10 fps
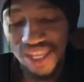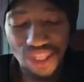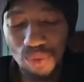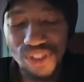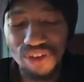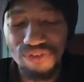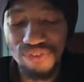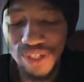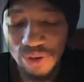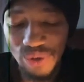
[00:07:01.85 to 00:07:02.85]
There was a
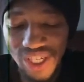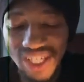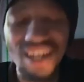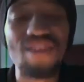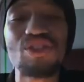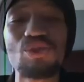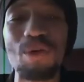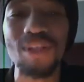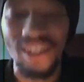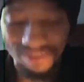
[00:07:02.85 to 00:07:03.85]
flurry of
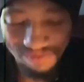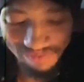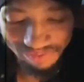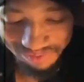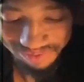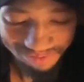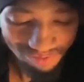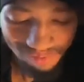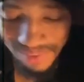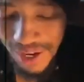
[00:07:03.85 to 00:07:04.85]
scribbling,
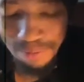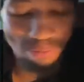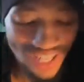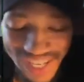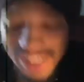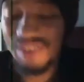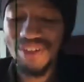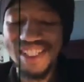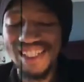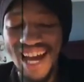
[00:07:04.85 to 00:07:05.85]
a buzz
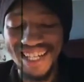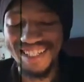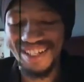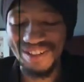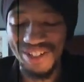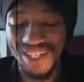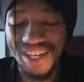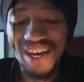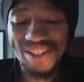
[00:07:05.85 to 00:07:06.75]
of excited energy.